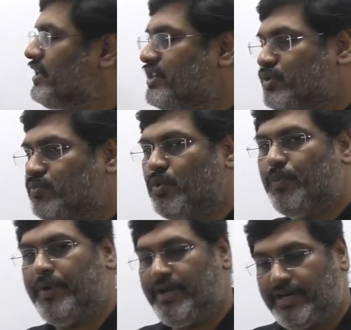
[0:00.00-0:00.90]
its
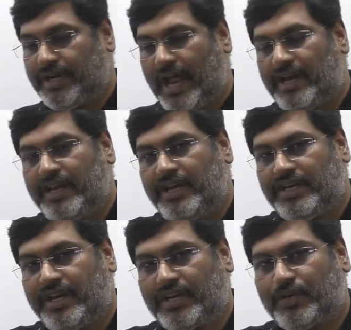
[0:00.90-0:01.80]
movement, can
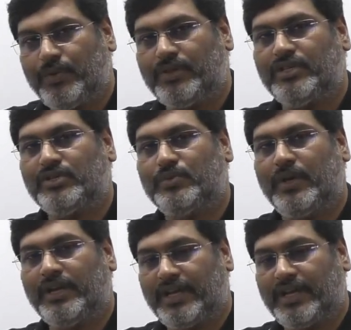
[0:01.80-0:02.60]
interact with this one,